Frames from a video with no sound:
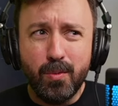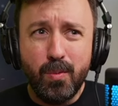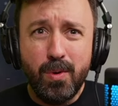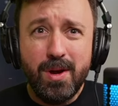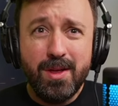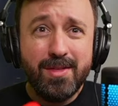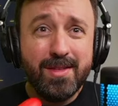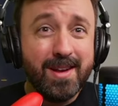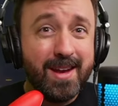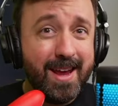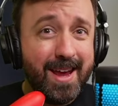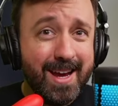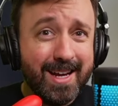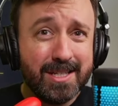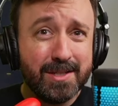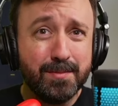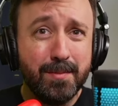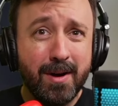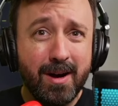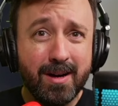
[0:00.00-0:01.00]
with an
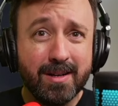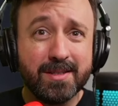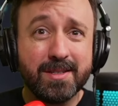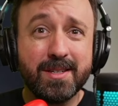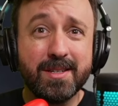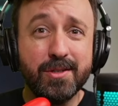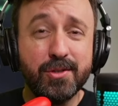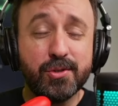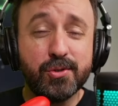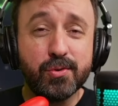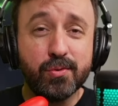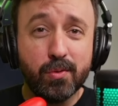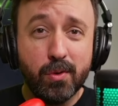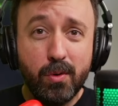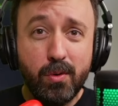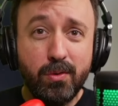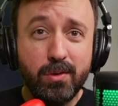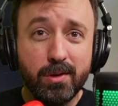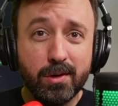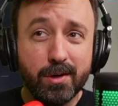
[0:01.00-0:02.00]
Xbox
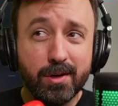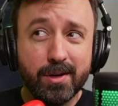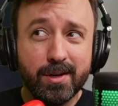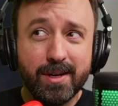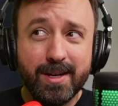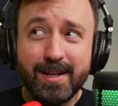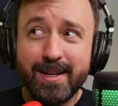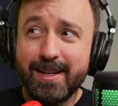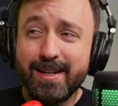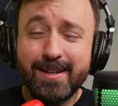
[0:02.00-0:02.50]
controller.